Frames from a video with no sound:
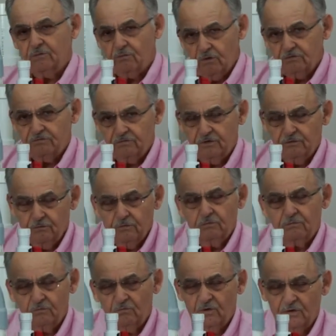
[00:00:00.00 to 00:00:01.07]
roughly
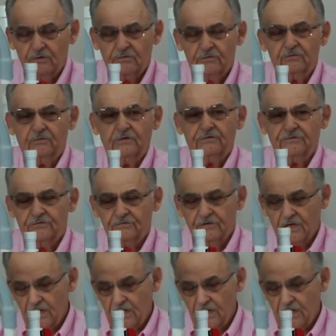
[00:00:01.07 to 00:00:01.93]
1 or 2 inches.